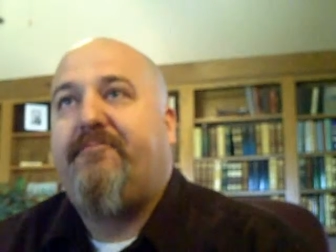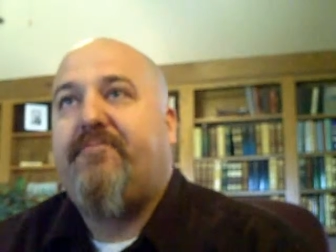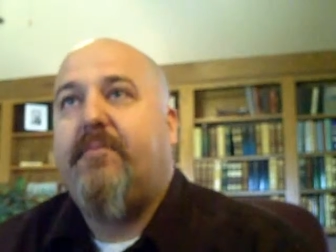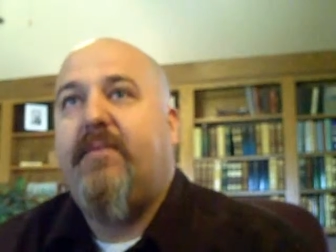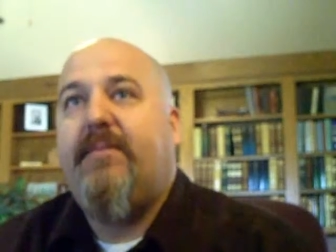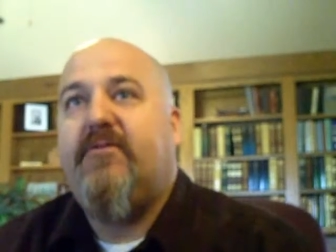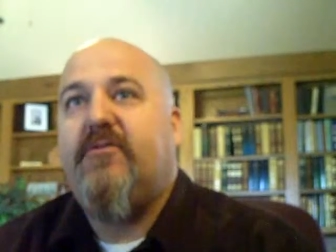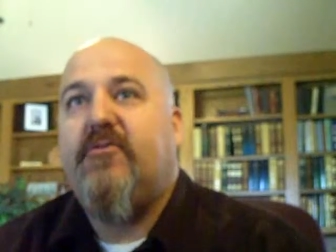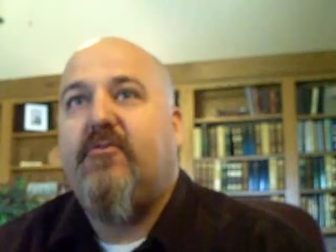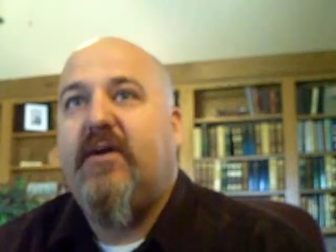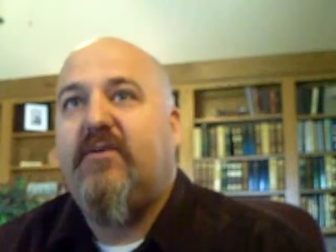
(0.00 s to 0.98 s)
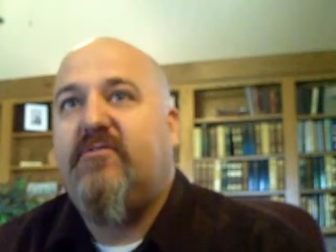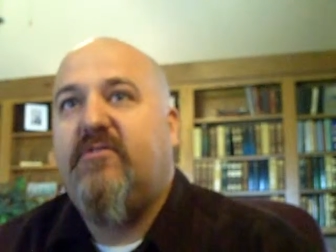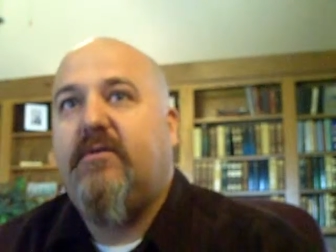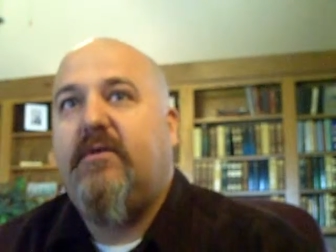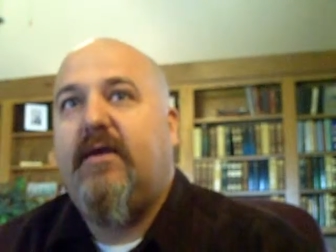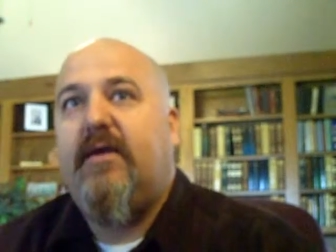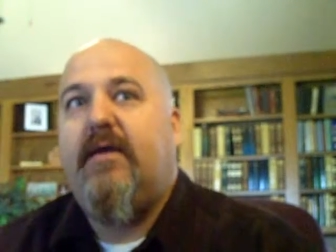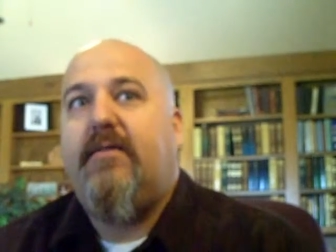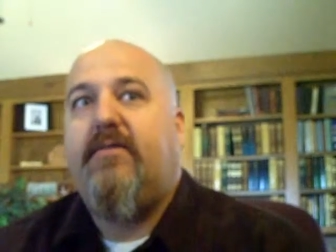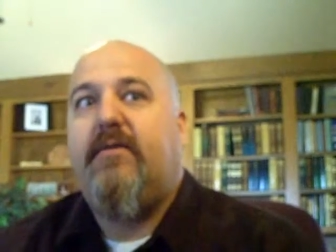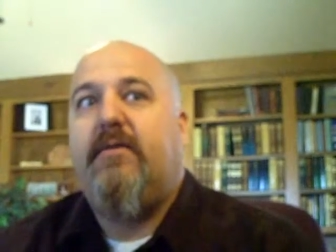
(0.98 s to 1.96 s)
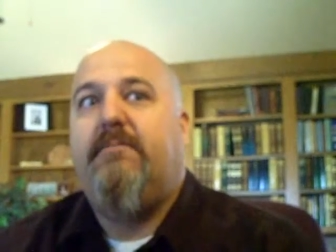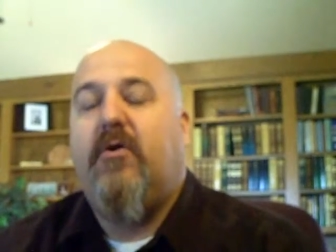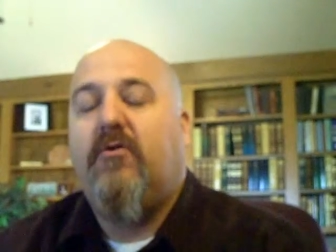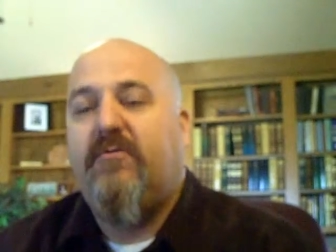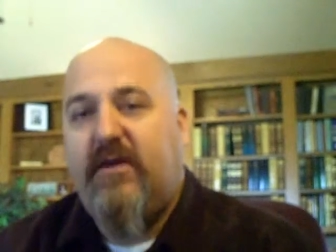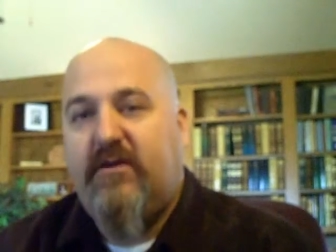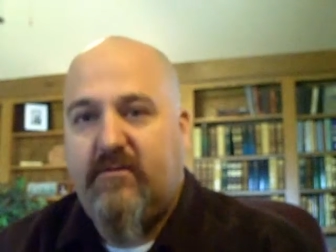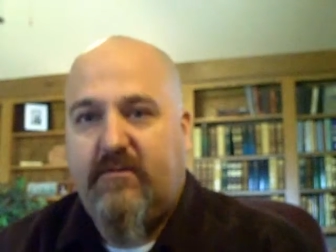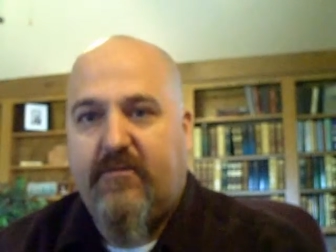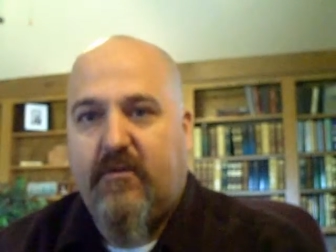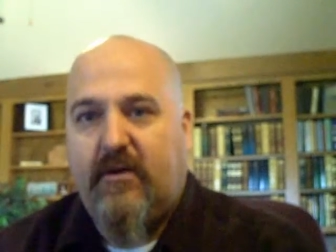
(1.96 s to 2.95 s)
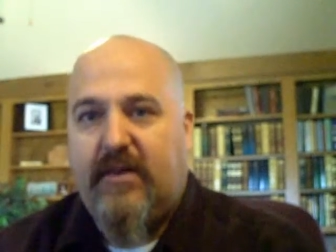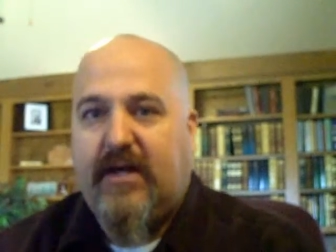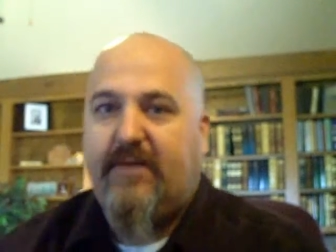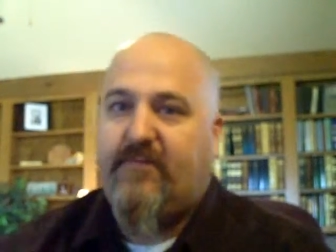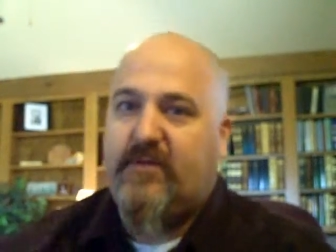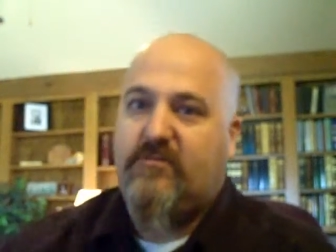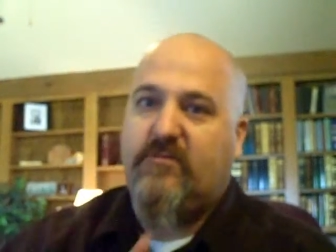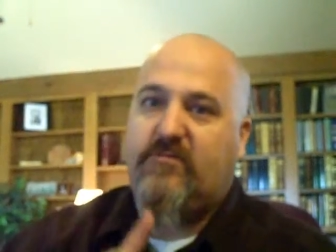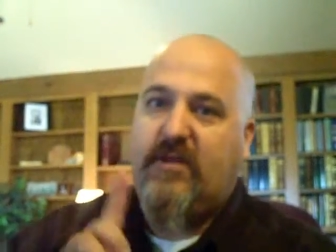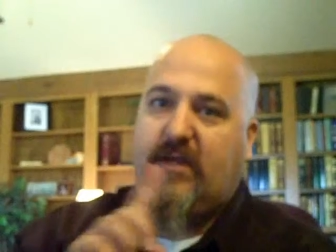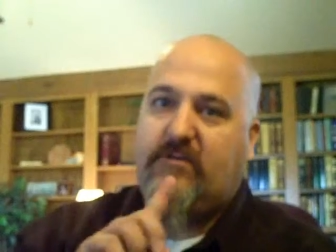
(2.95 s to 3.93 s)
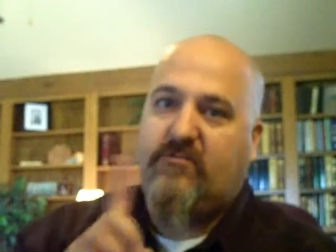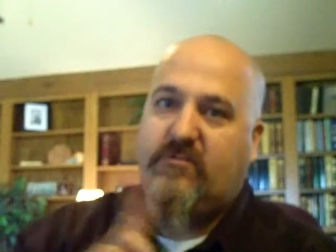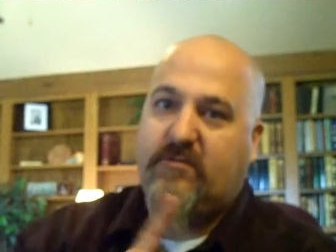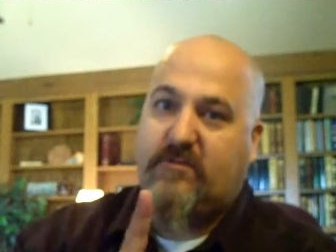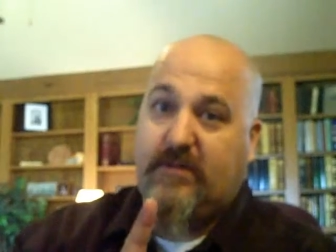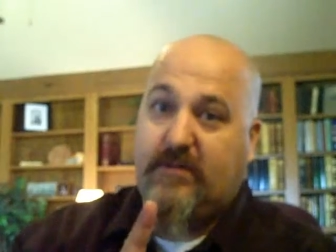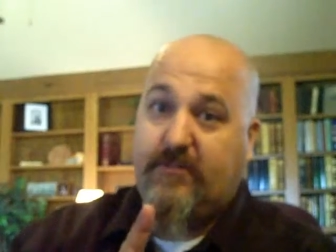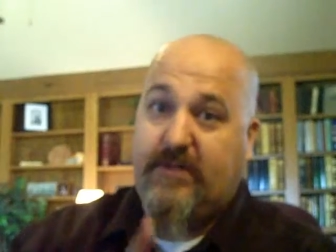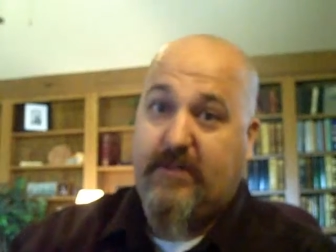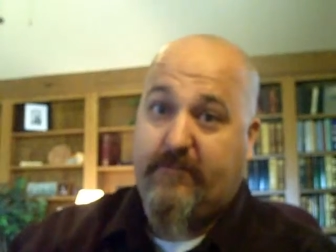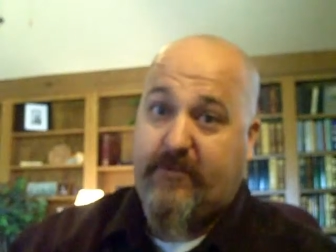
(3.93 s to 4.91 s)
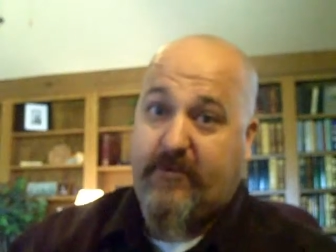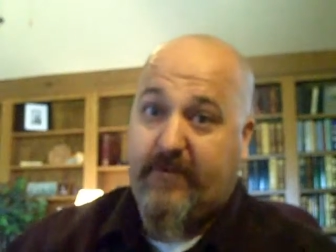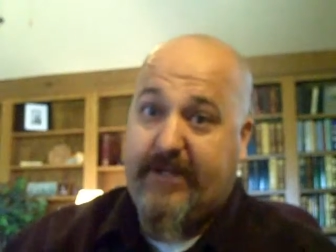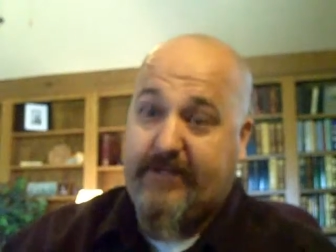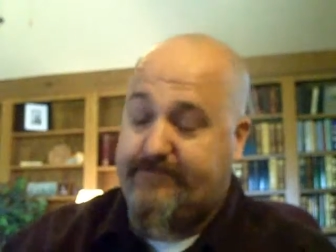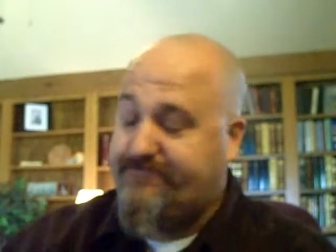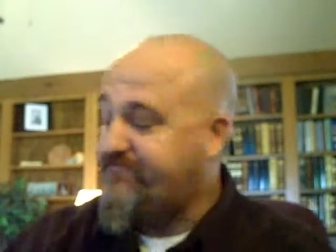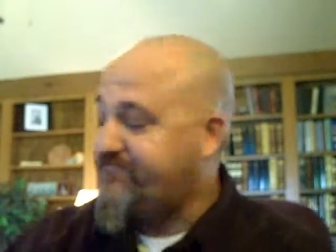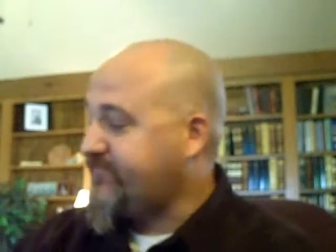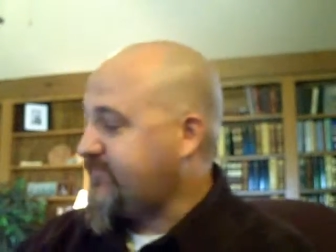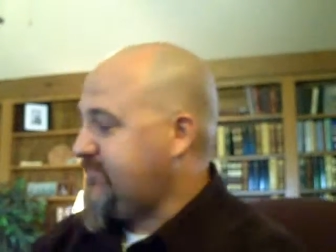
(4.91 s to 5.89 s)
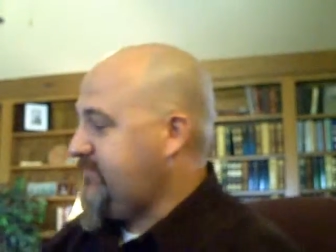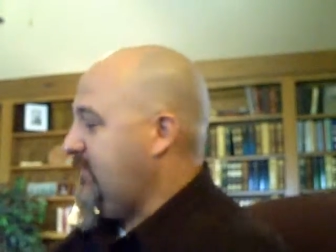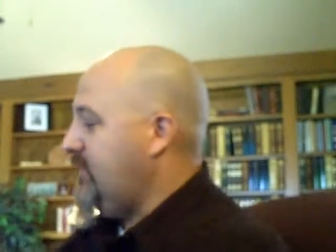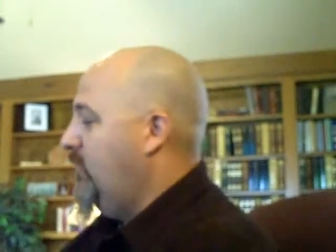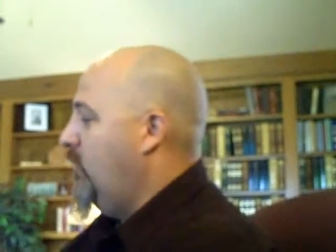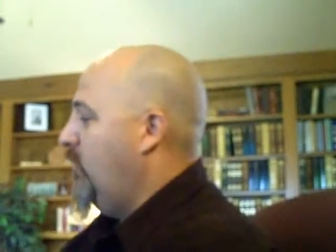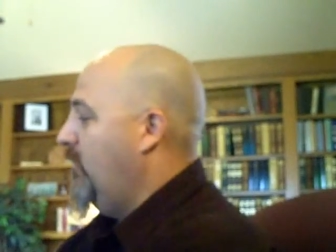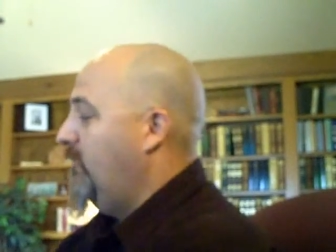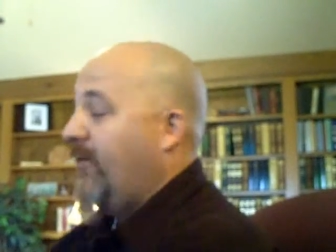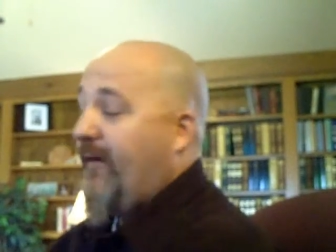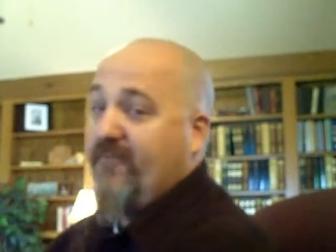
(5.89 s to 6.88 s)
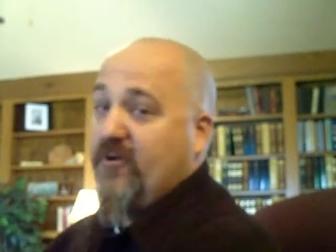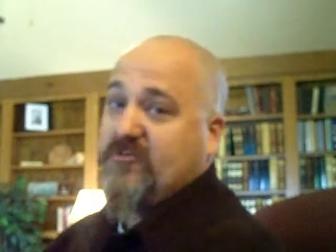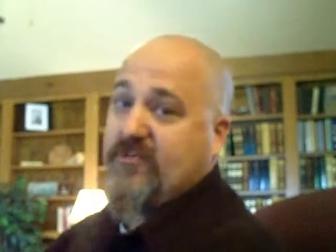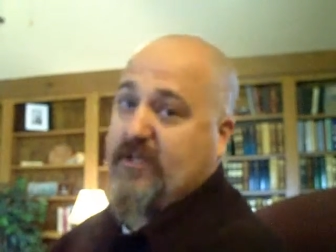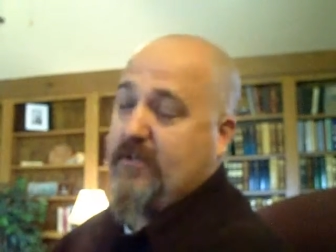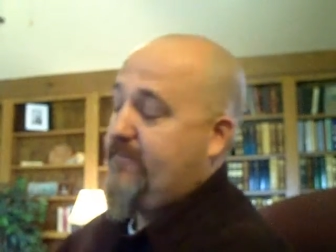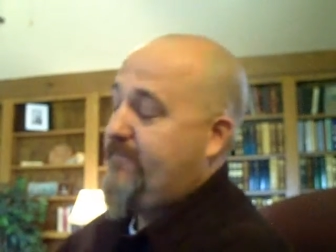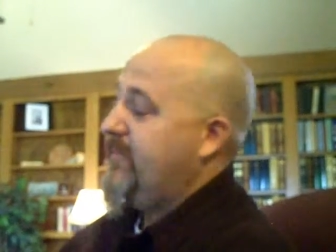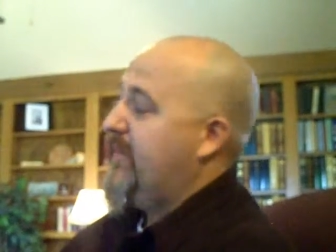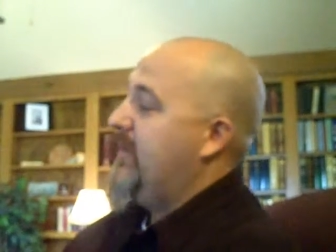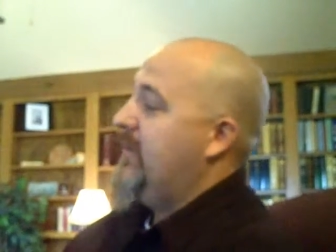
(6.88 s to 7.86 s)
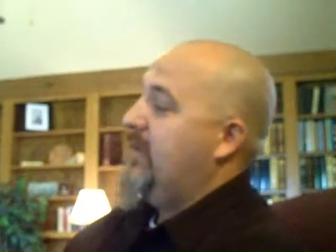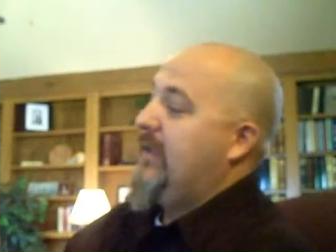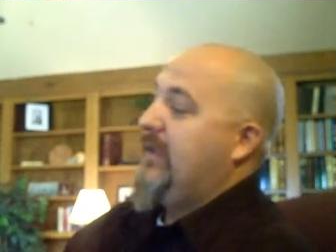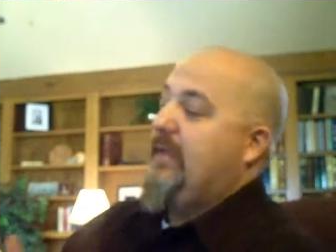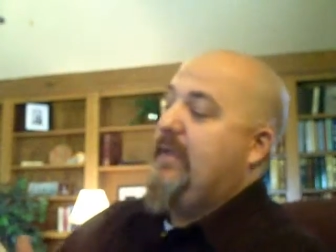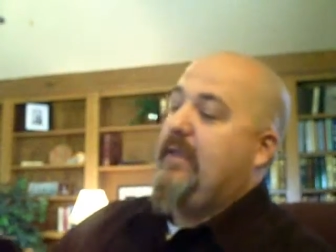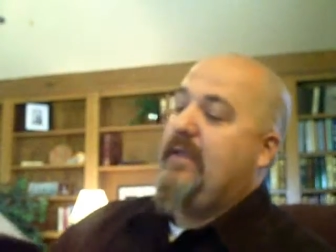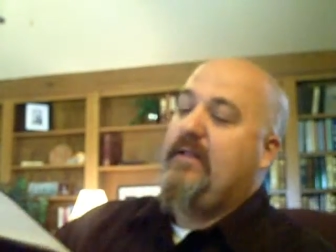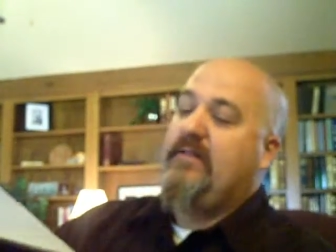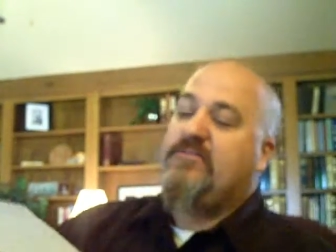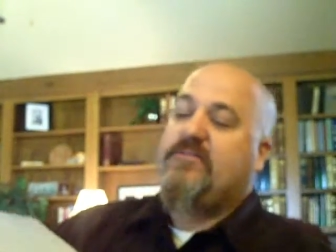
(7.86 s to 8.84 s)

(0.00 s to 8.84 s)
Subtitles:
maybe the direction and the motivation for our life needs to change just a little bit, correct? A verse here. English